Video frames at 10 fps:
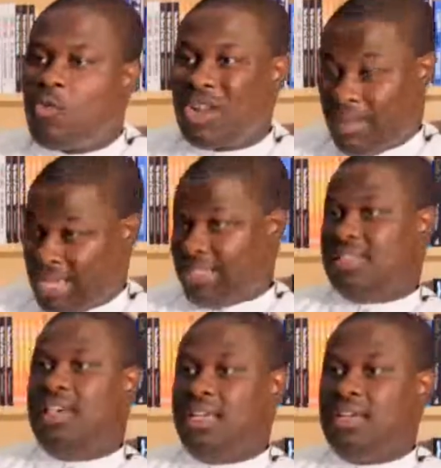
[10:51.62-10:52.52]
What am I
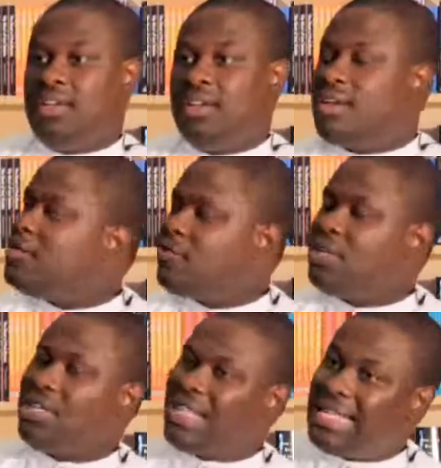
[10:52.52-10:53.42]
saying?
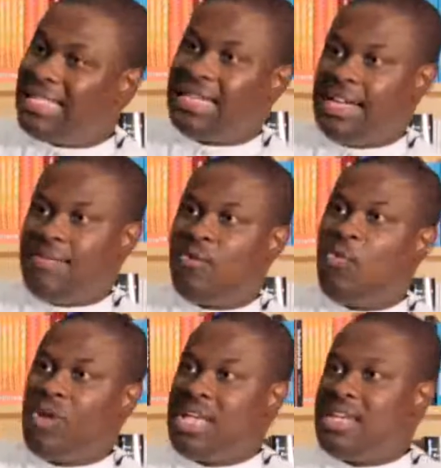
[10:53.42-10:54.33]
Even in that time,
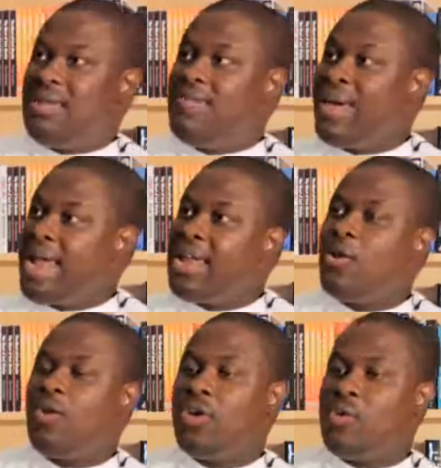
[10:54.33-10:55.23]
we
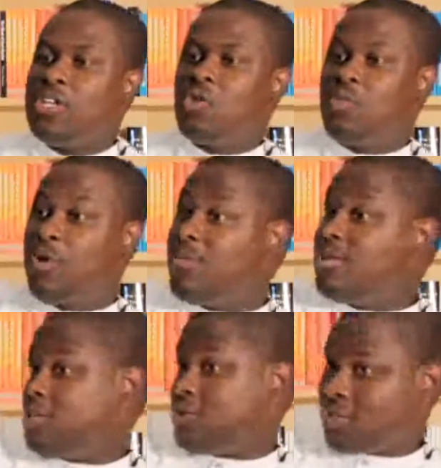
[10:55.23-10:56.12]
depended on the West to
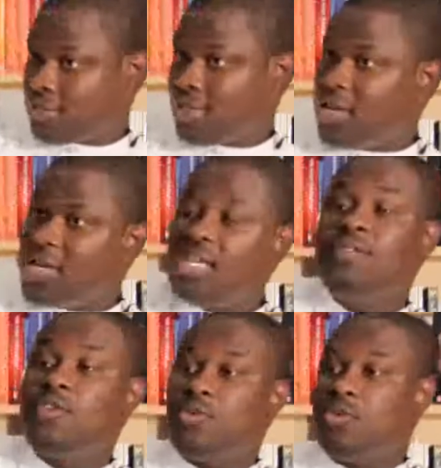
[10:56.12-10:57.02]
publish us,
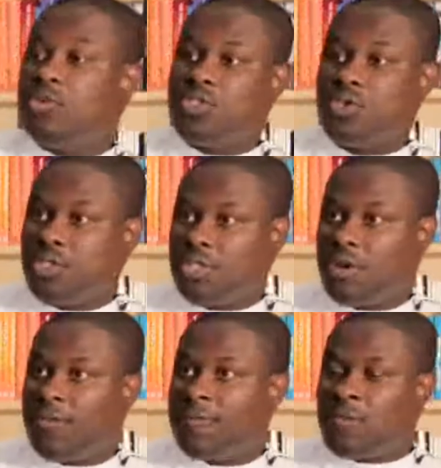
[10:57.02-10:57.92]
even though we wrote good
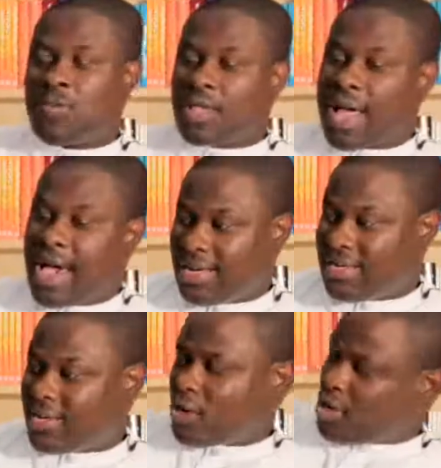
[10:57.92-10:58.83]
stuff.
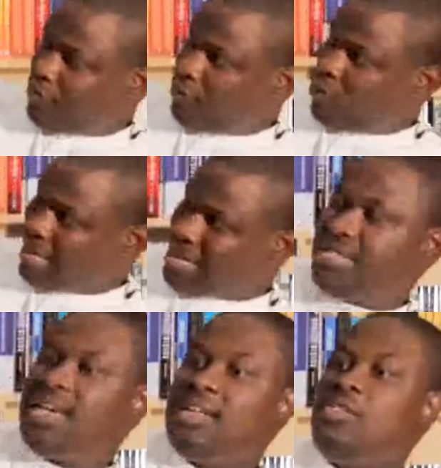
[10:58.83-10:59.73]
And if you
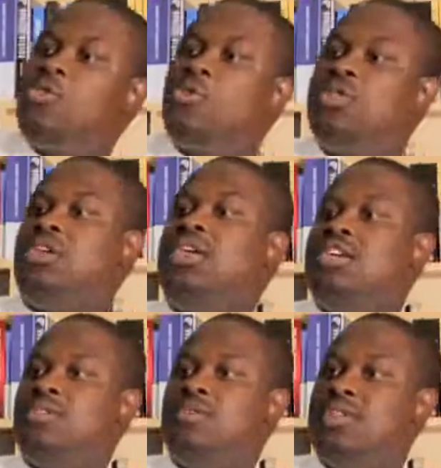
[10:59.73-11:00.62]
cascade it through the
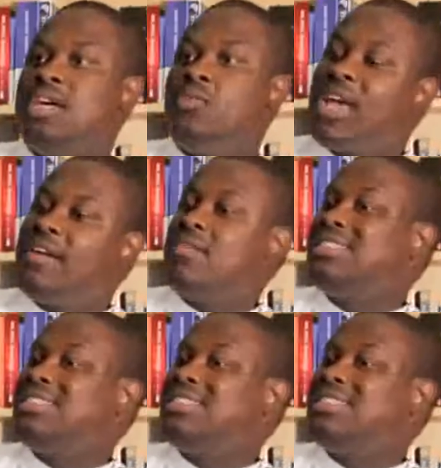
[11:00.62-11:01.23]
years, you'll see that we have